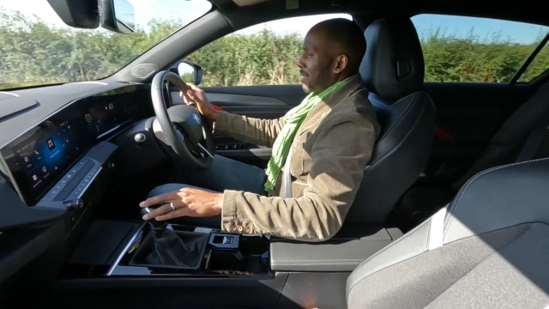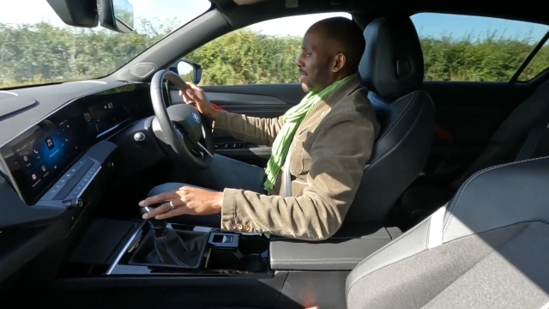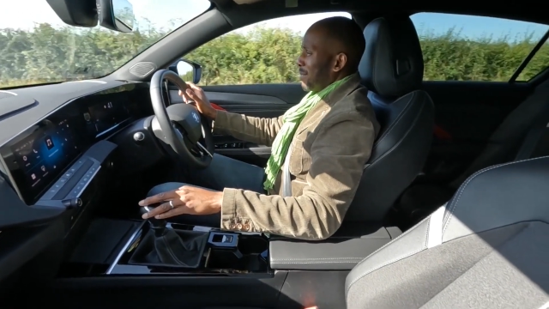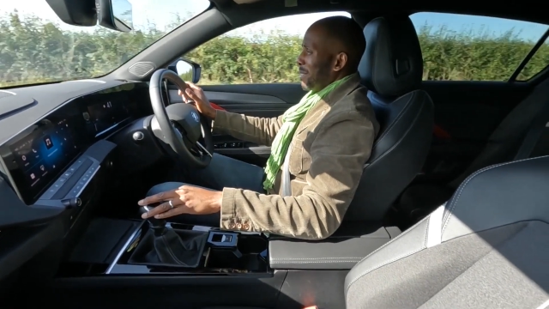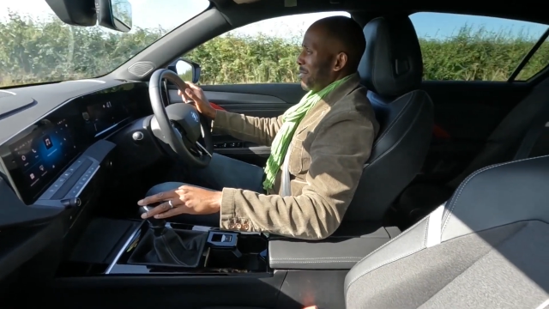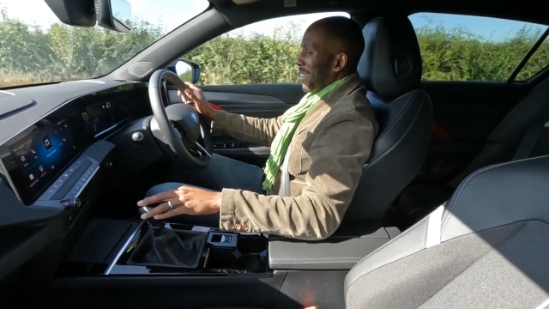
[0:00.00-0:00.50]

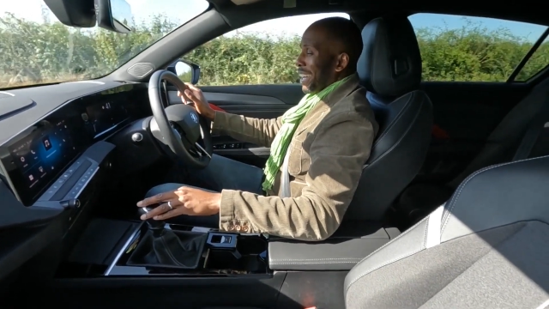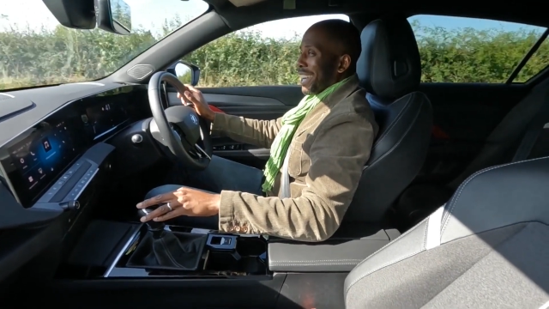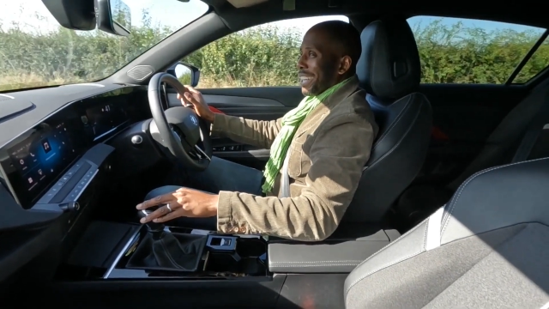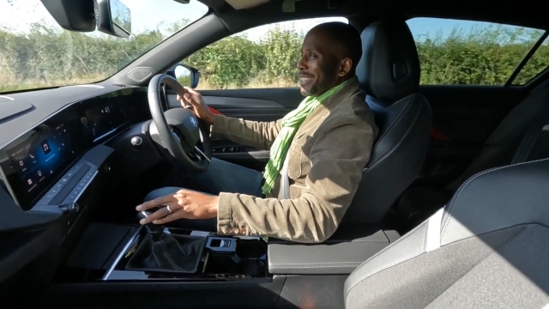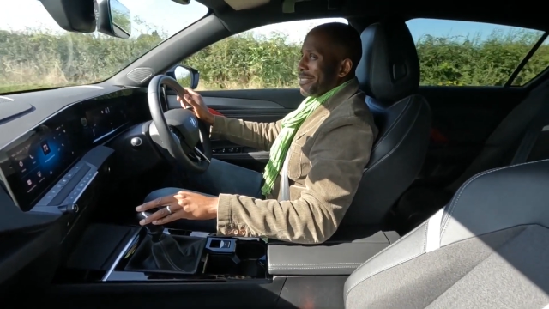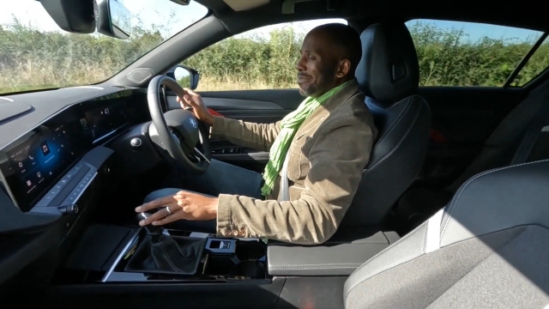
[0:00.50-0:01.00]
To be
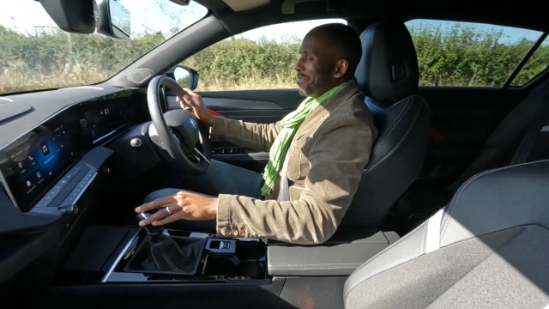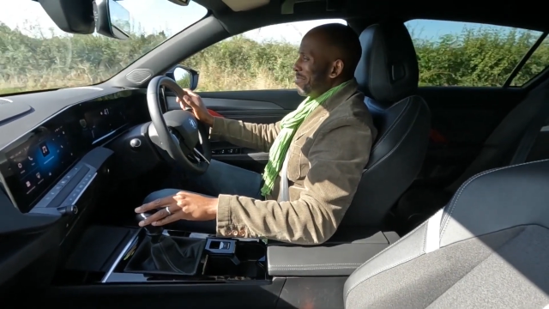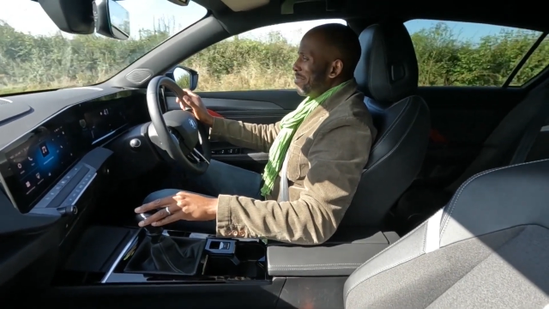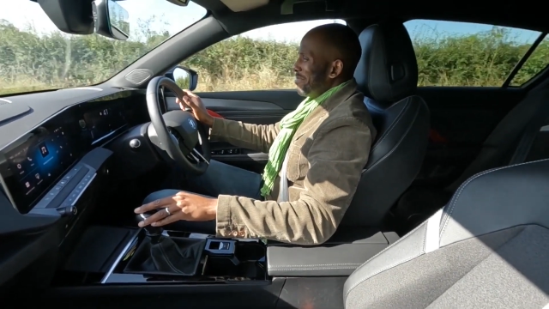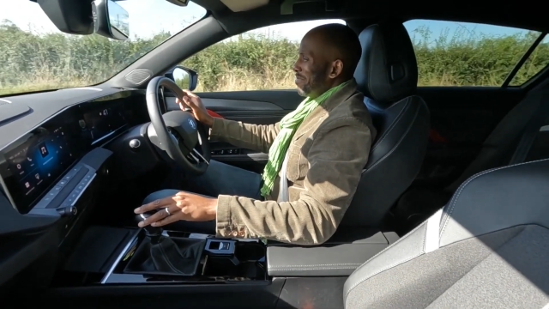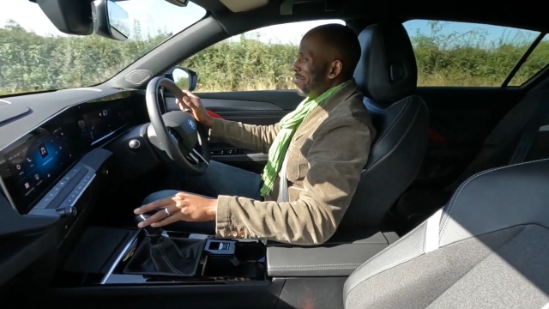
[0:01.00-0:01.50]
fair,
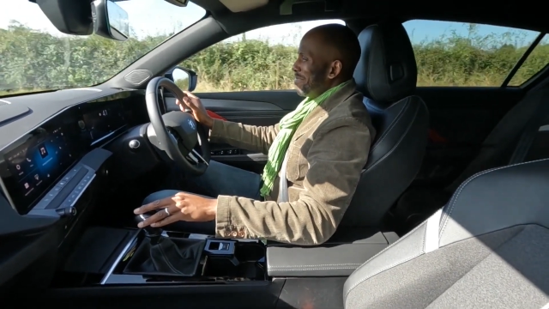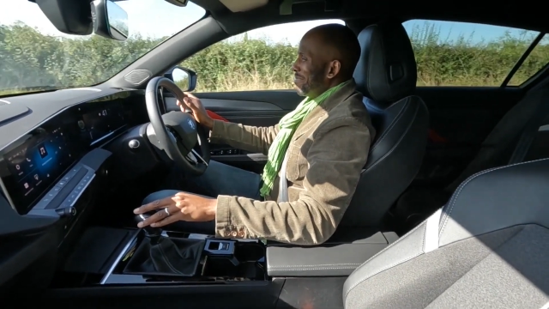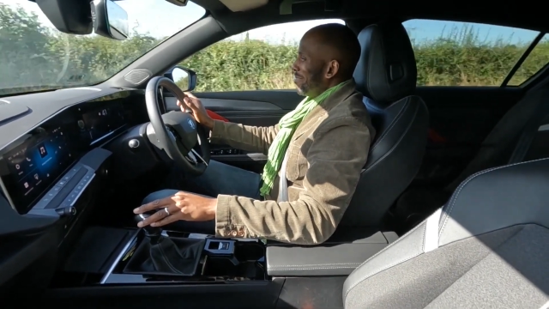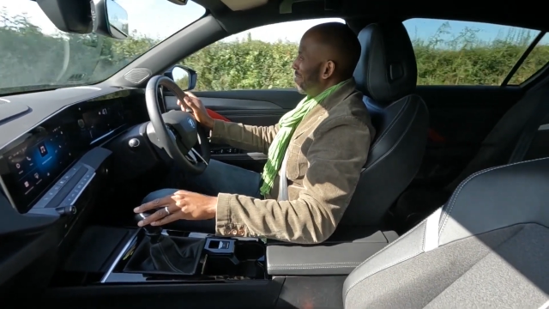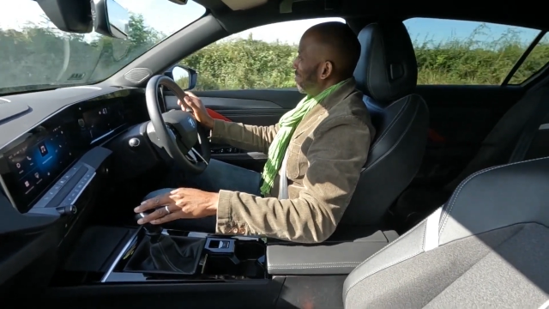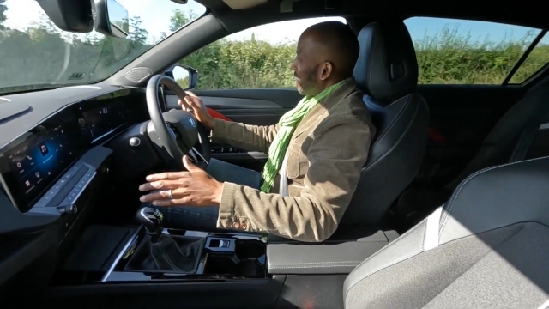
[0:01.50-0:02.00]

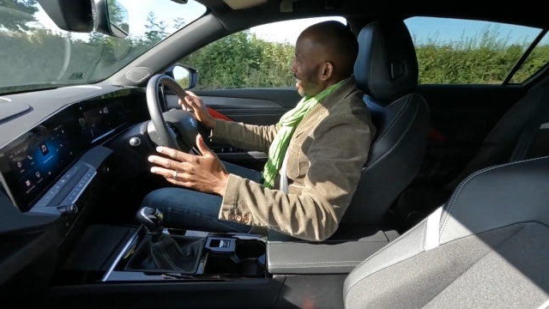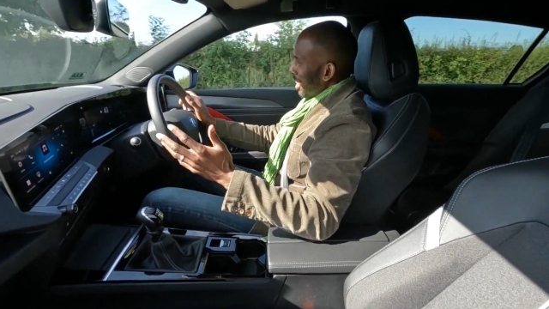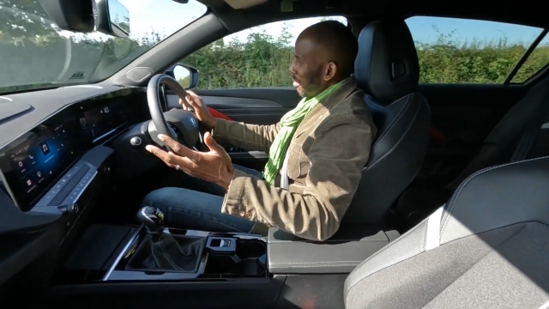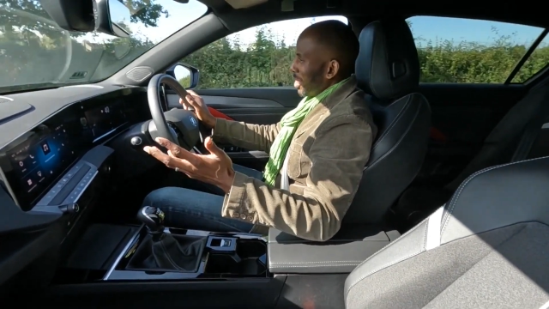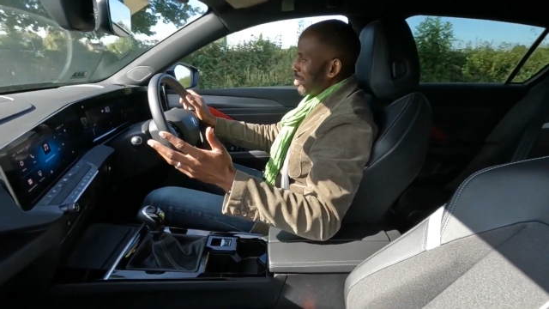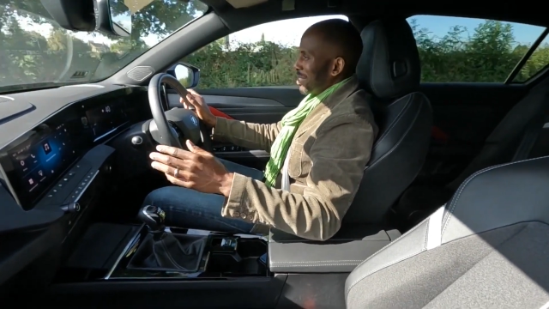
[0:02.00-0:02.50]

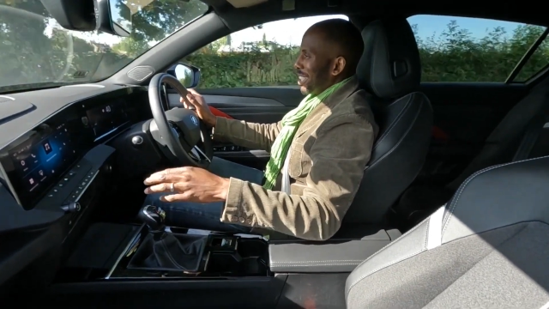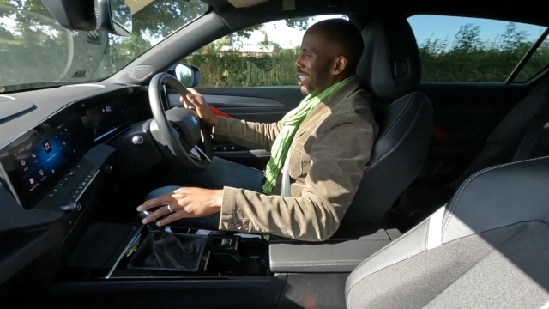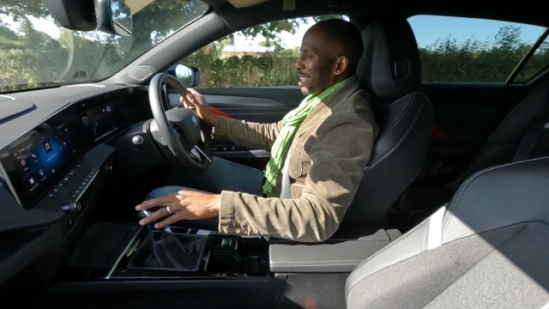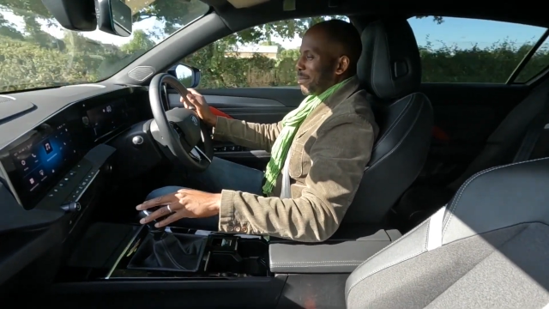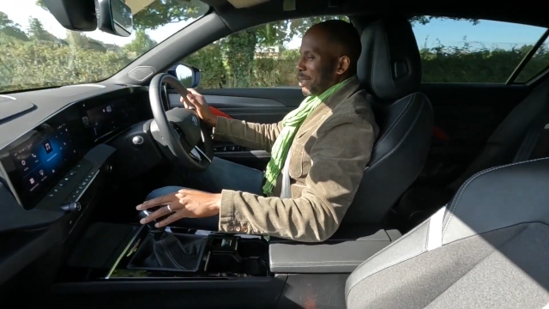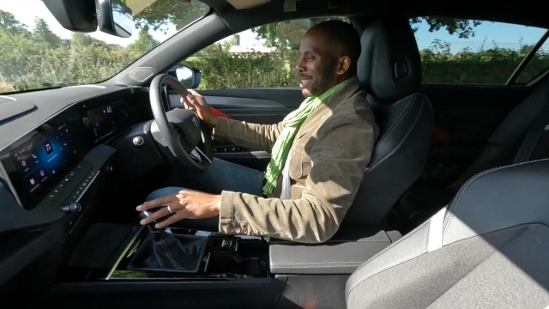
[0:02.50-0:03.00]
like I was with the
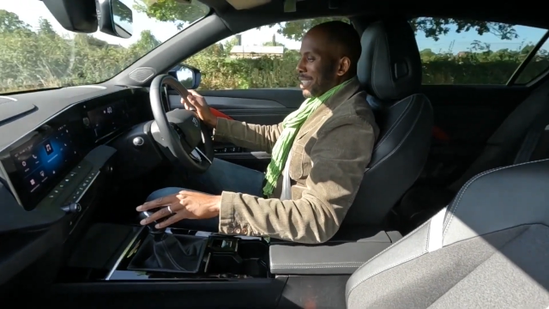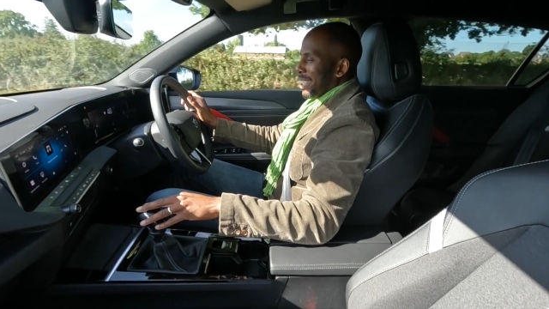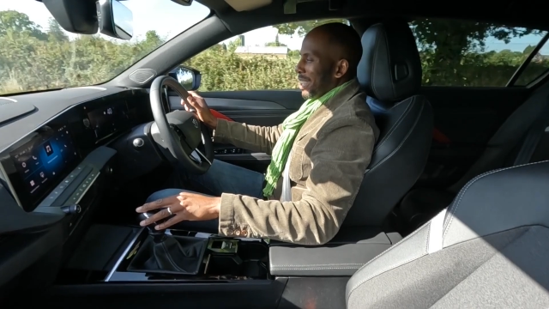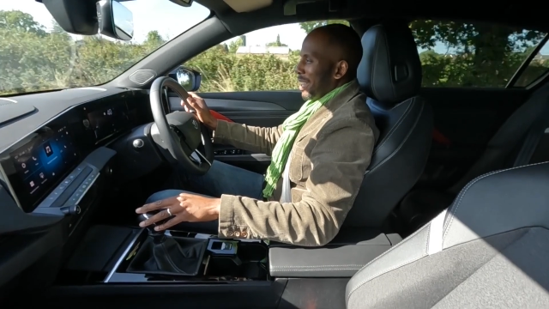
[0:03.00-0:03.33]
hybrid,